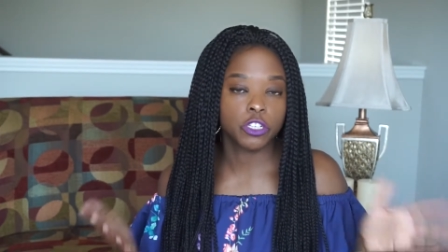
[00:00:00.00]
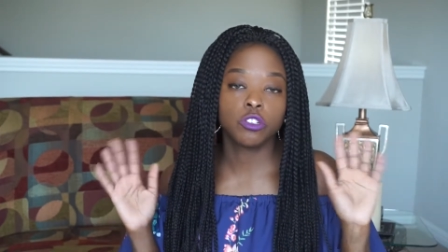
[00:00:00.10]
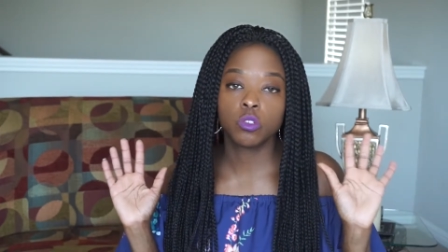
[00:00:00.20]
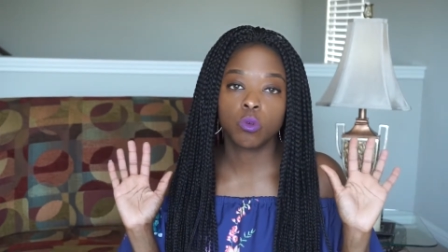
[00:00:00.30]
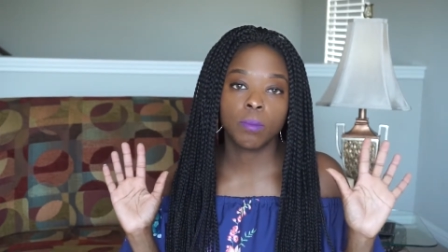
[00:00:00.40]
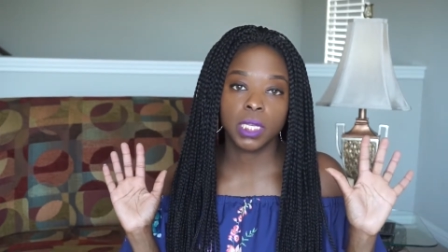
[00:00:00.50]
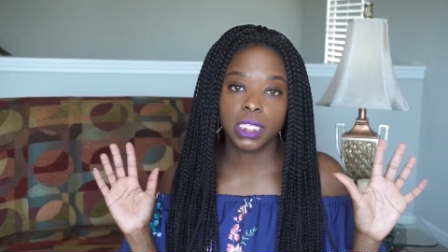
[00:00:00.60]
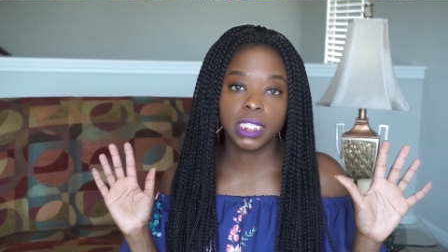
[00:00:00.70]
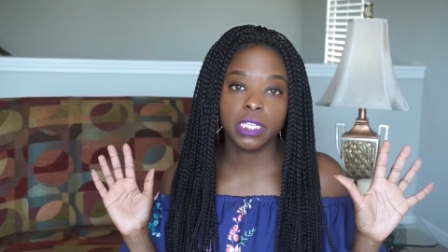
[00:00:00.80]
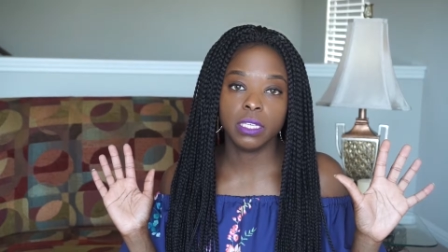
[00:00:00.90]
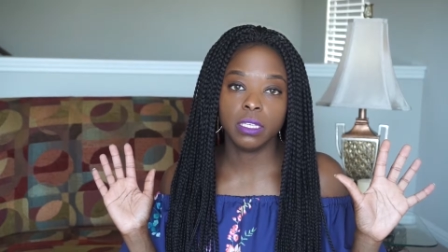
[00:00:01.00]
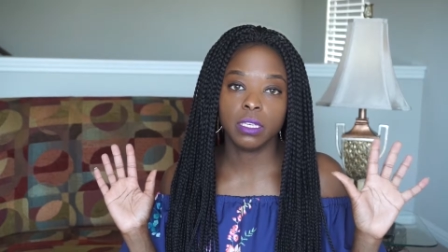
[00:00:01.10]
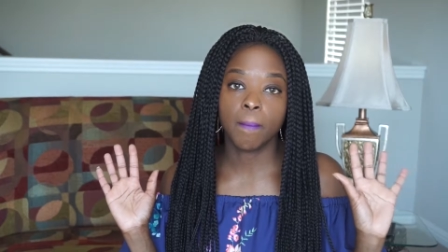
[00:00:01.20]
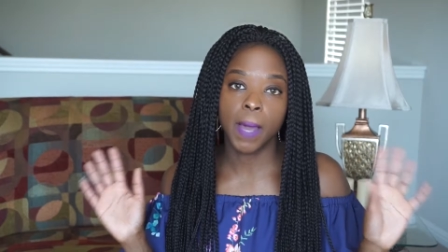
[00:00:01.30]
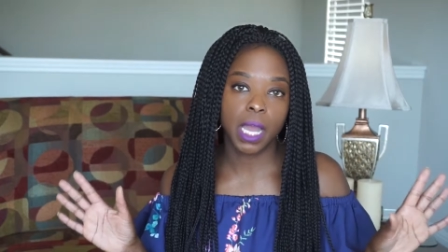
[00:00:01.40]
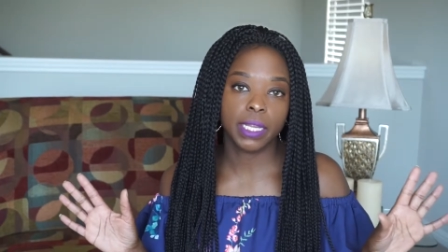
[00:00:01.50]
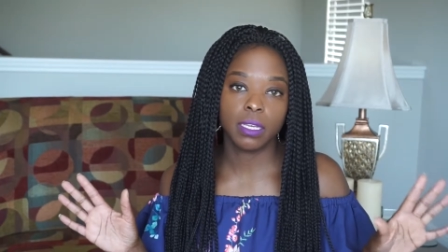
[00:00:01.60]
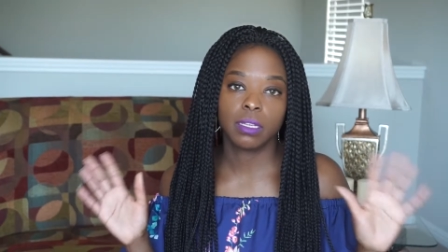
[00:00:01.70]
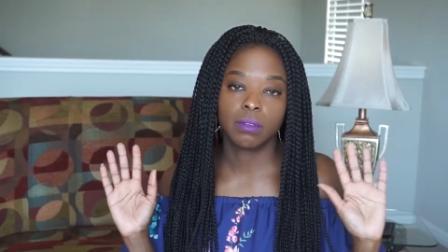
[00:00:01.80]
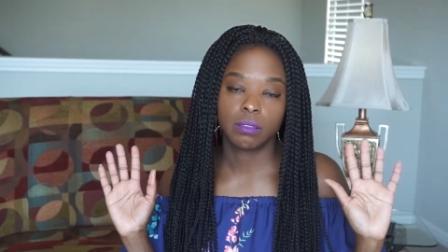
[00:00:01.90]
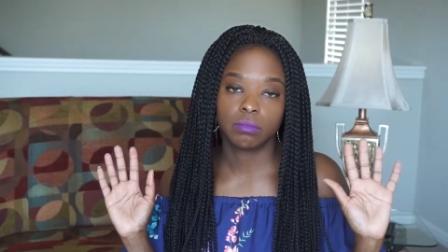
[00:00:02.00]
You just want me to see body,